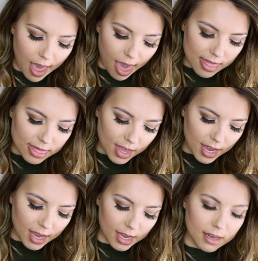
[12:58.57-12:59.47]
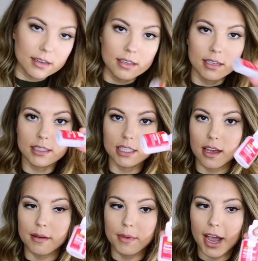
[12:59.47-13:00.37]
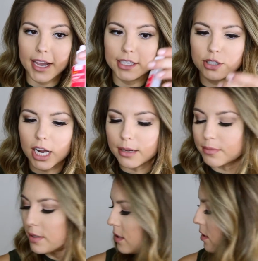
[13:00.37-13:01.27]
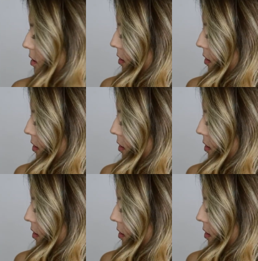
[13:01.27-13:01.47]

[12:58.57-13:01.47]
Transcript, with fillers: And then some eye drops.